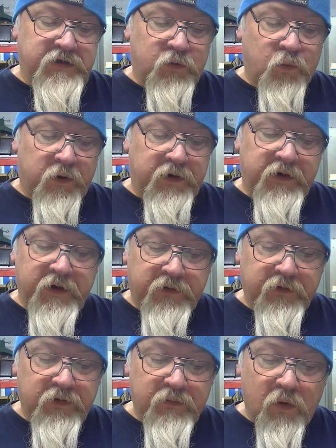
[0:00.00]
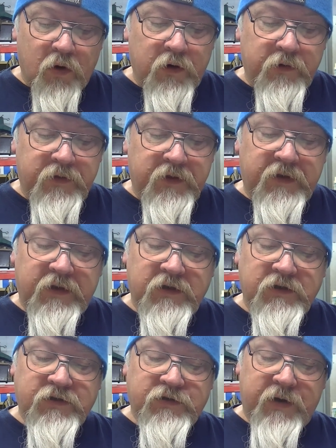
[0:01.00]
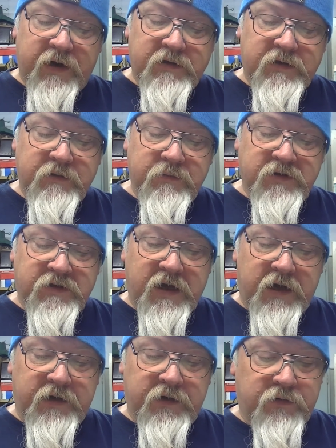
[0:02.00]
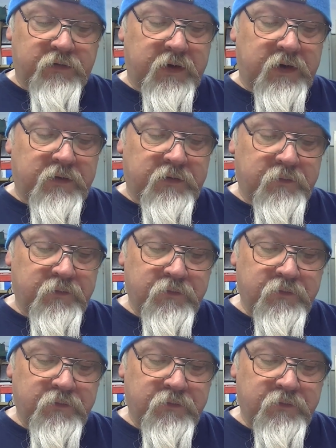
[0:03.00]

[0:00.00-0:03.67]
in one another more than the distracting, misguided crowd,